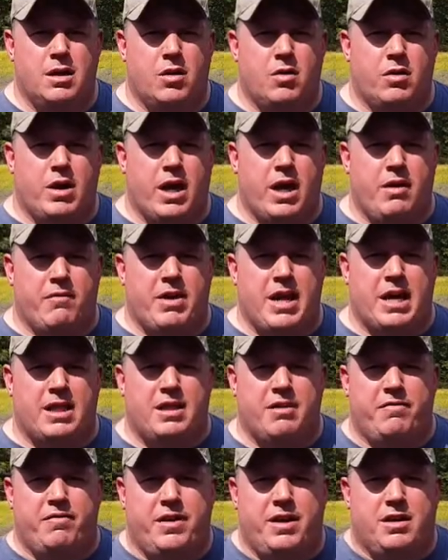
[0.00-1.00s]
Okay I've
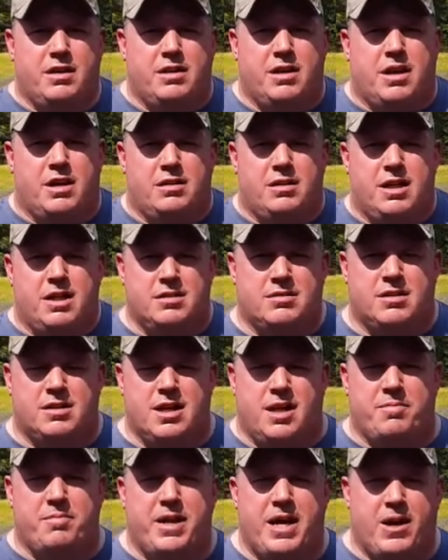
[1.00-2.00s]
got the field all
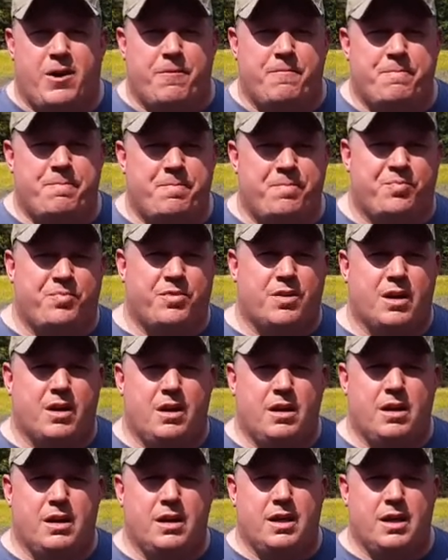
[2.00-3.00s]
disked up now
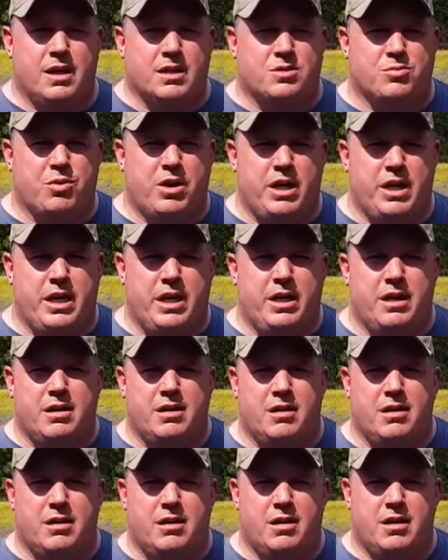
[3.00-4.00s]
it's ready,
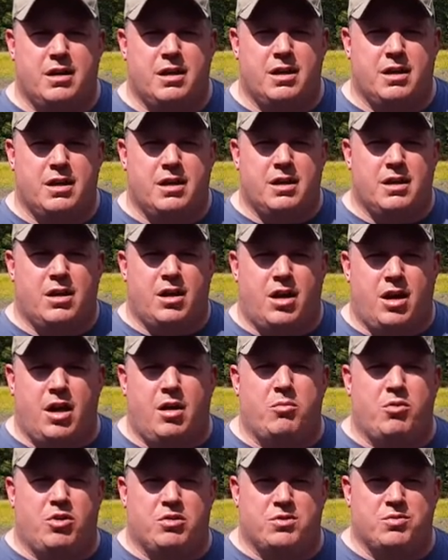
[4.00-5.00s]

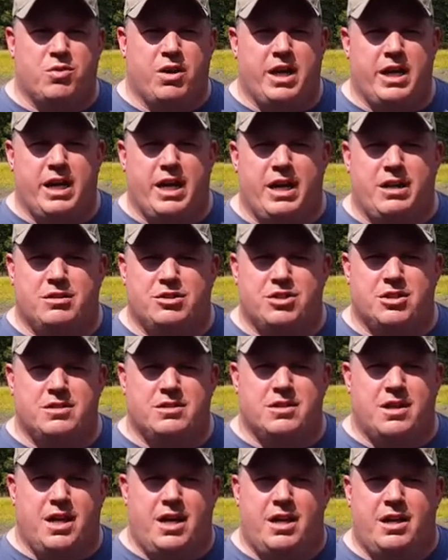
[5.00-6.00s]
almost ready I should
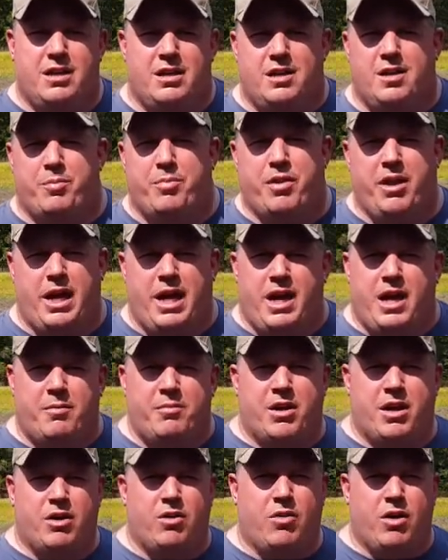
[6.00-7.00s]
say, to plant.
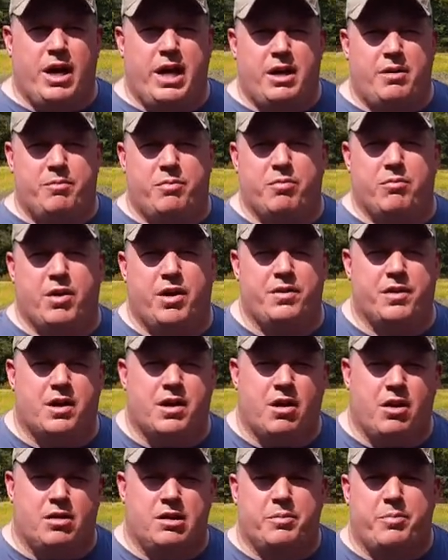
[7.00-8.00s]
I'm gonna go ahead and run the
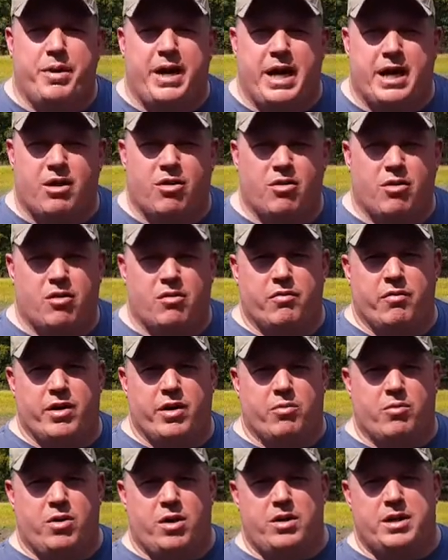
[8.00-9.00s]
cultipacker over
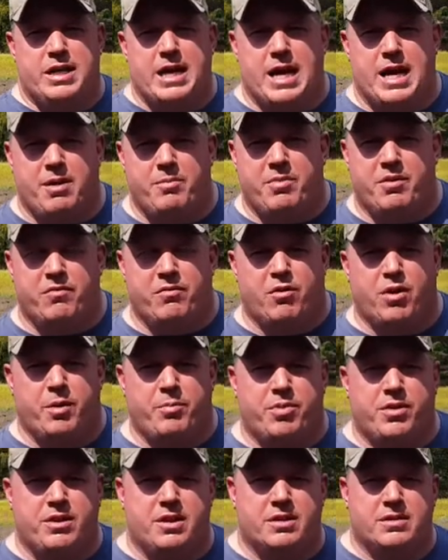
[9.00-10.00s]
at one time before I
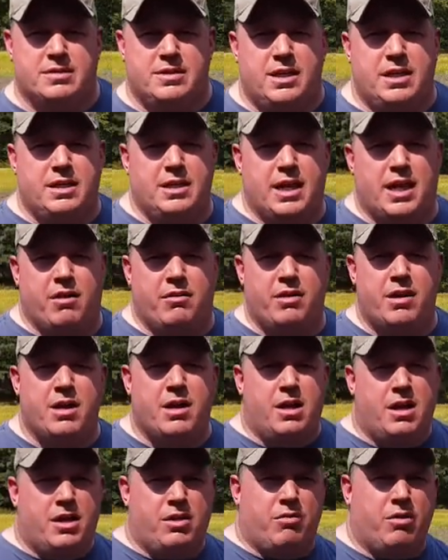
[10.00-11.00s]
put the seed down.
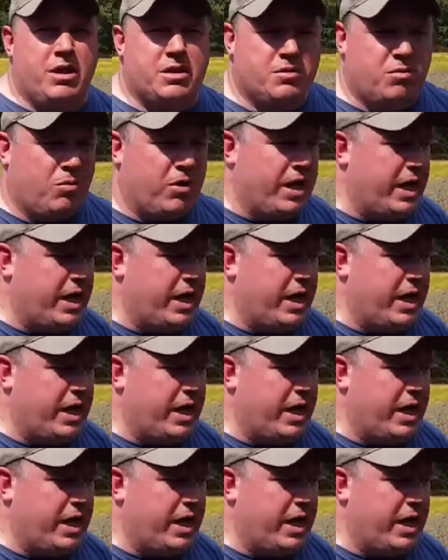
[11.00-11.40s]
And the reason